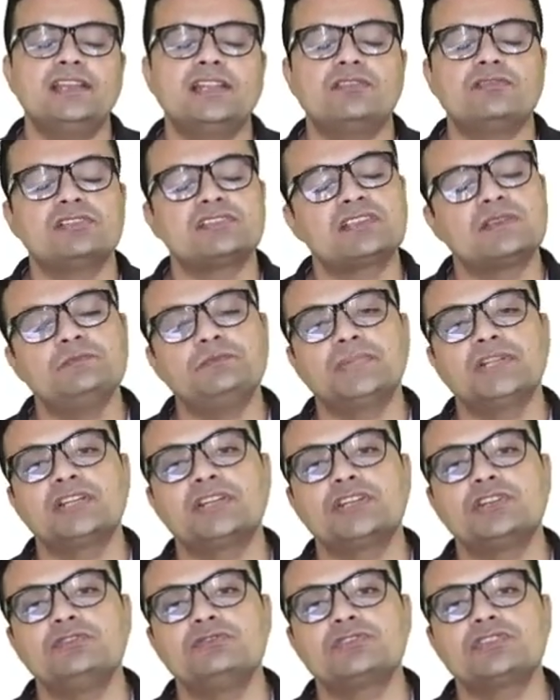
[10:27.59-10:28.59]
it will simply
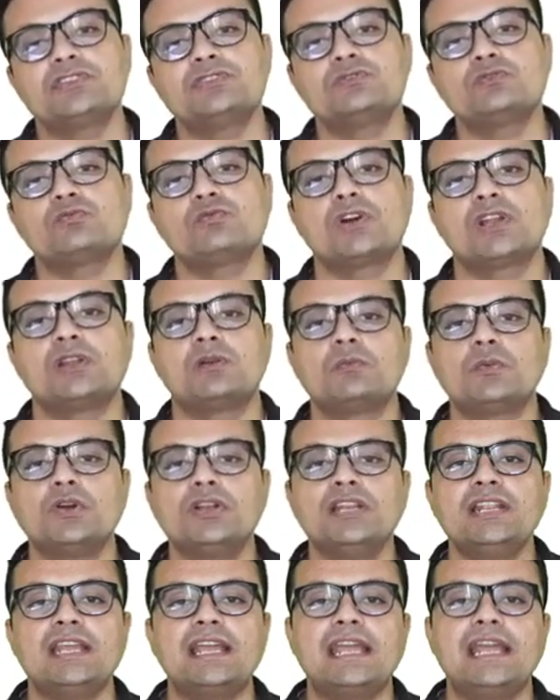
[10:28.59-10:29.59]
reduce into 1
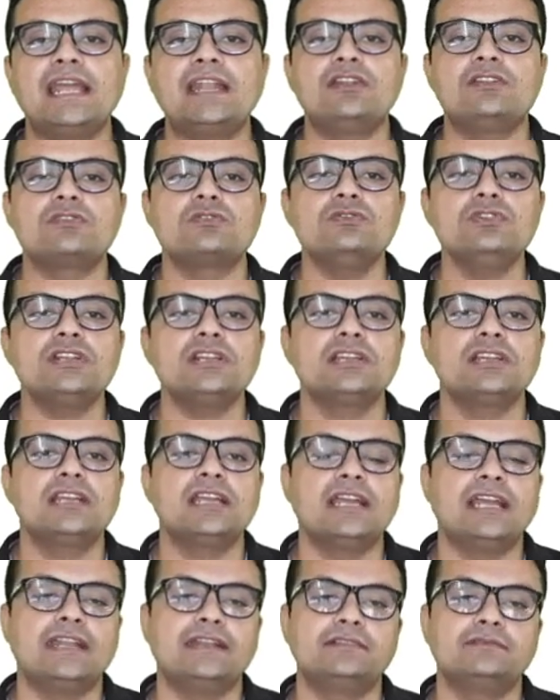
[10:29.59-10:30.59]
upon n root
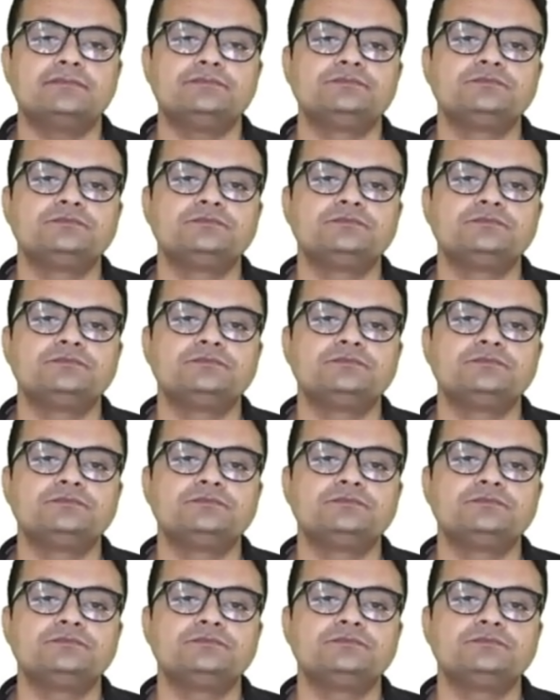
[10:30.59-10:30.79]
n.